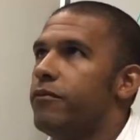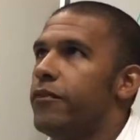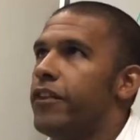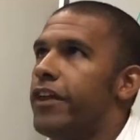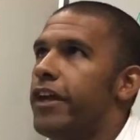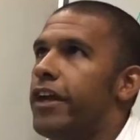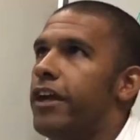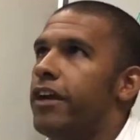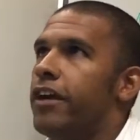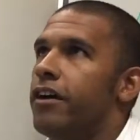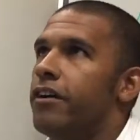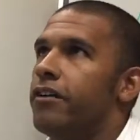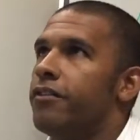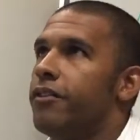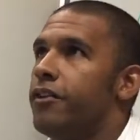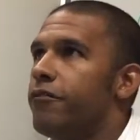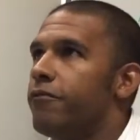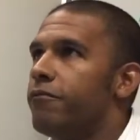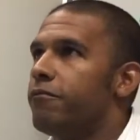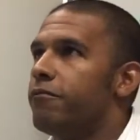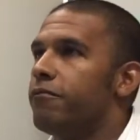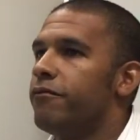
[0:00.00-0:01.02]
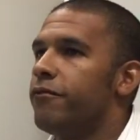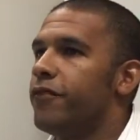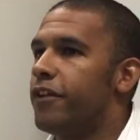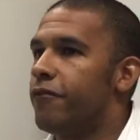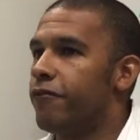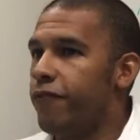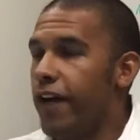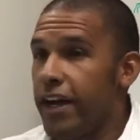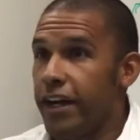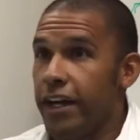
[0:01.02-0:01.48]
they're
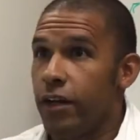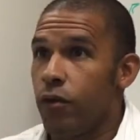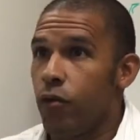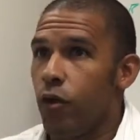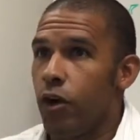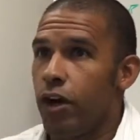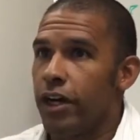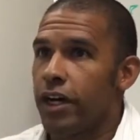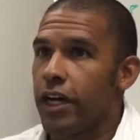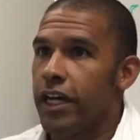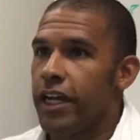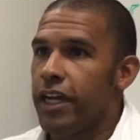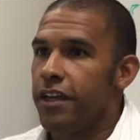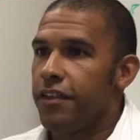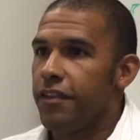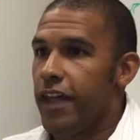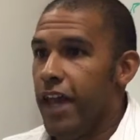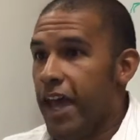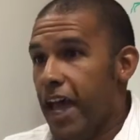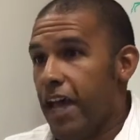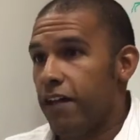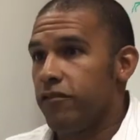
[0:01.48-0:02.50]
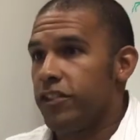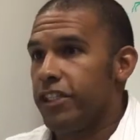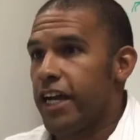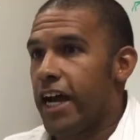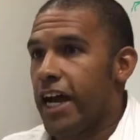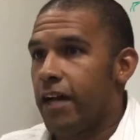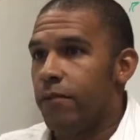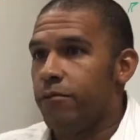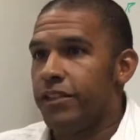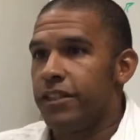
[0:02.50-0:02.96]
finding work, they have
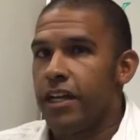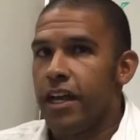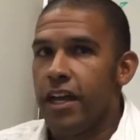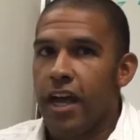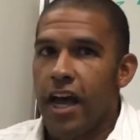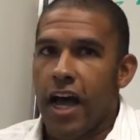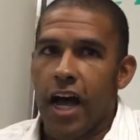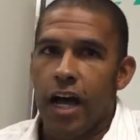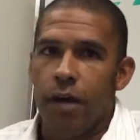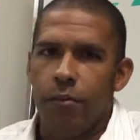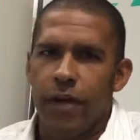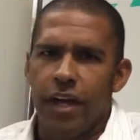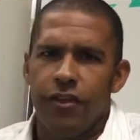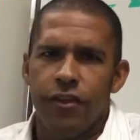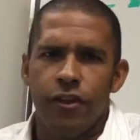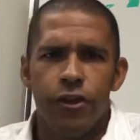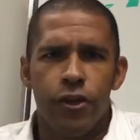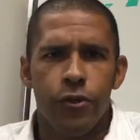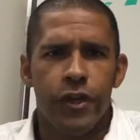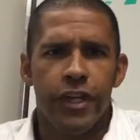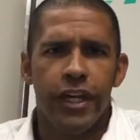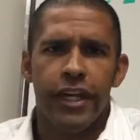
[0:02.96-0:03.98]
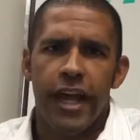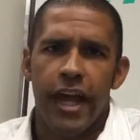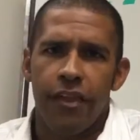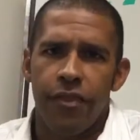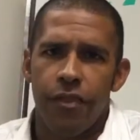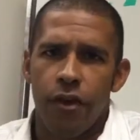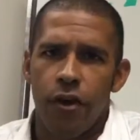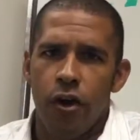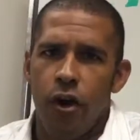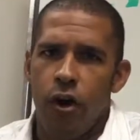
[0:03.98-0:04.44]
jobs, and they're doing it
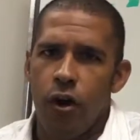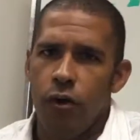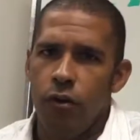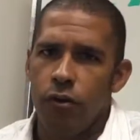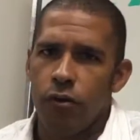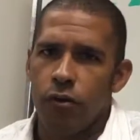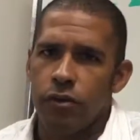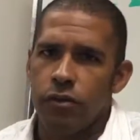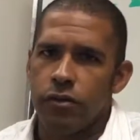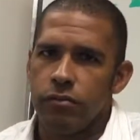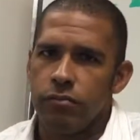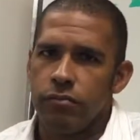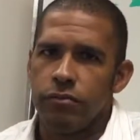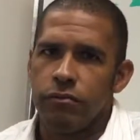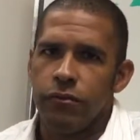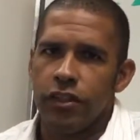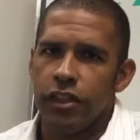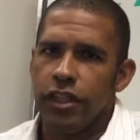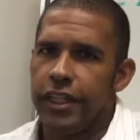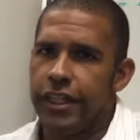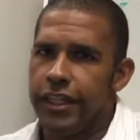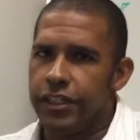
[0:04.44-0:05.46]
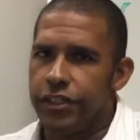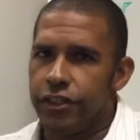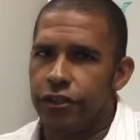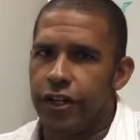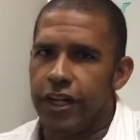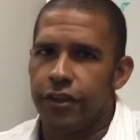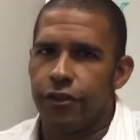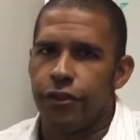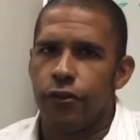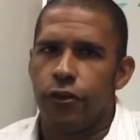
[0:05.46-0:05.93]
at their own
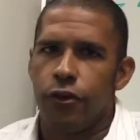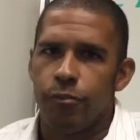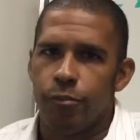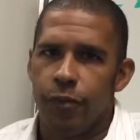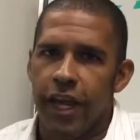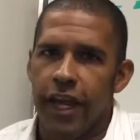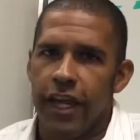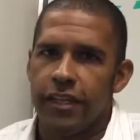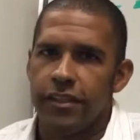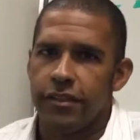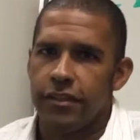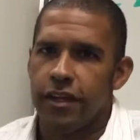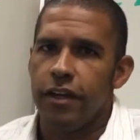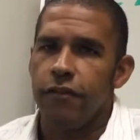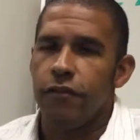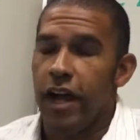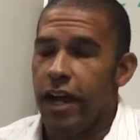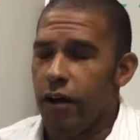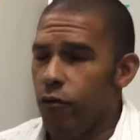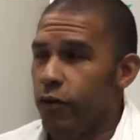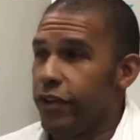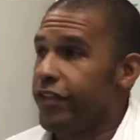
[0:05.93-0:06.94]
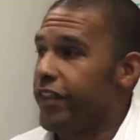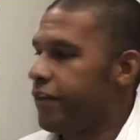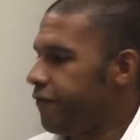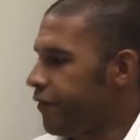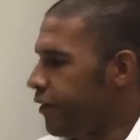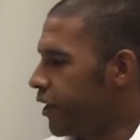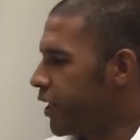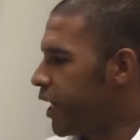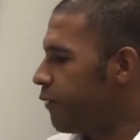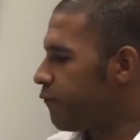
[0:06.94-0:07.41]
leisure, at their own pace, at what they
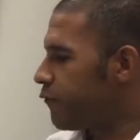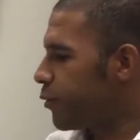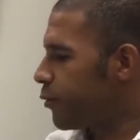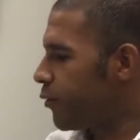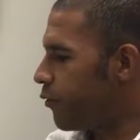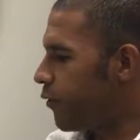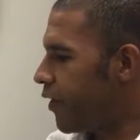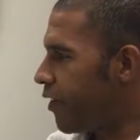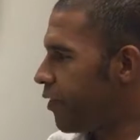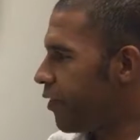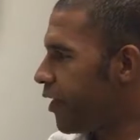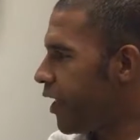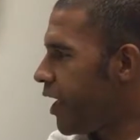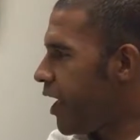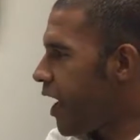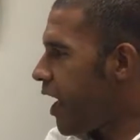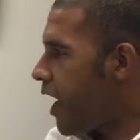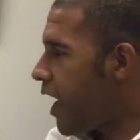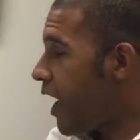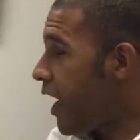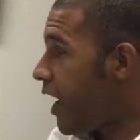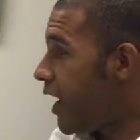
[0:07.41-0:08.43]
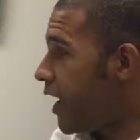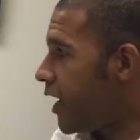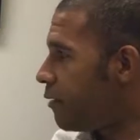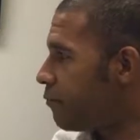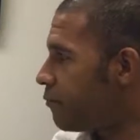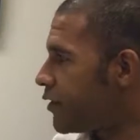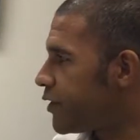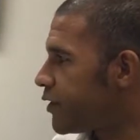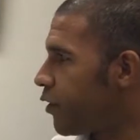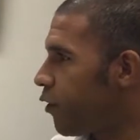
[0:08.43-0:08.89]
feel comfortable with.
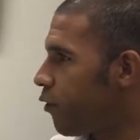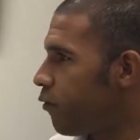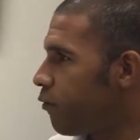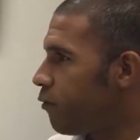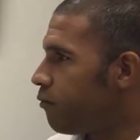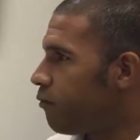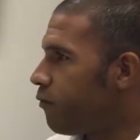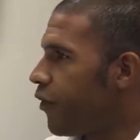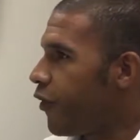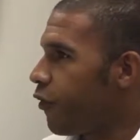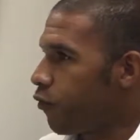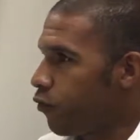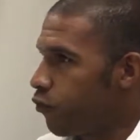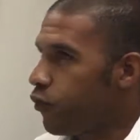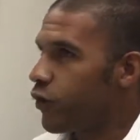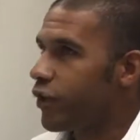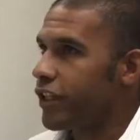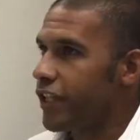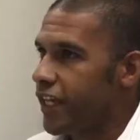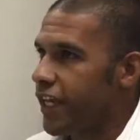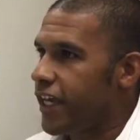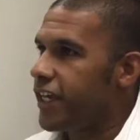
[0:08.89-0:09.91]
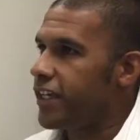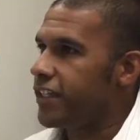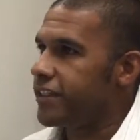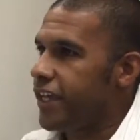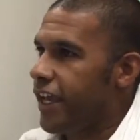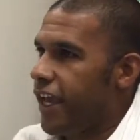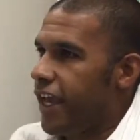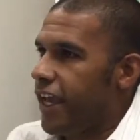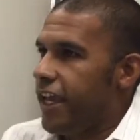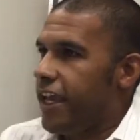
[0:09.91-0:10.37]
So there really
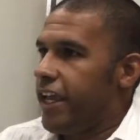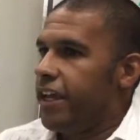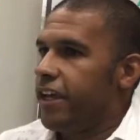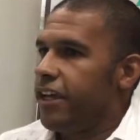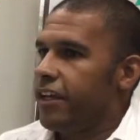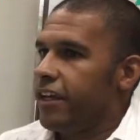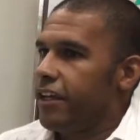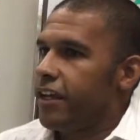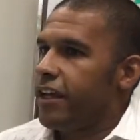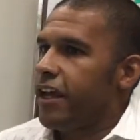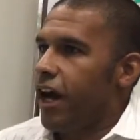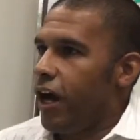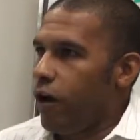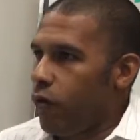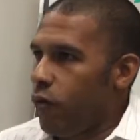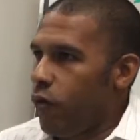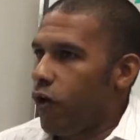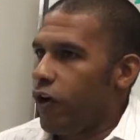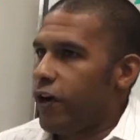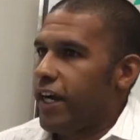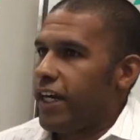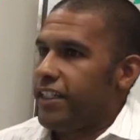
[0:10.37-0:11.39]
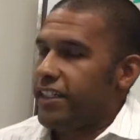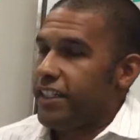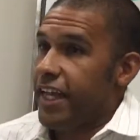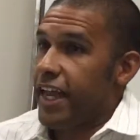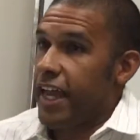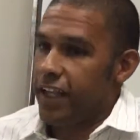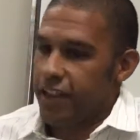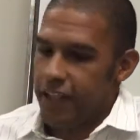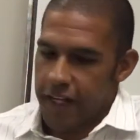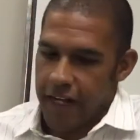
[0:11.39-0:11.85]
is a war on
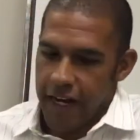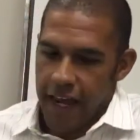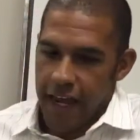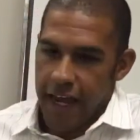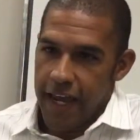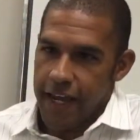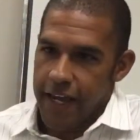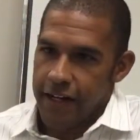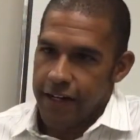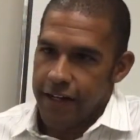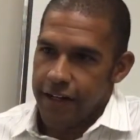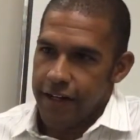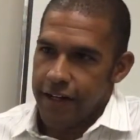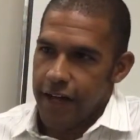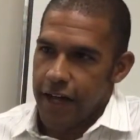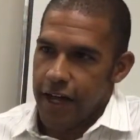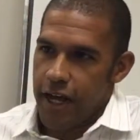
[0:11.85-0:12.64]
talent, and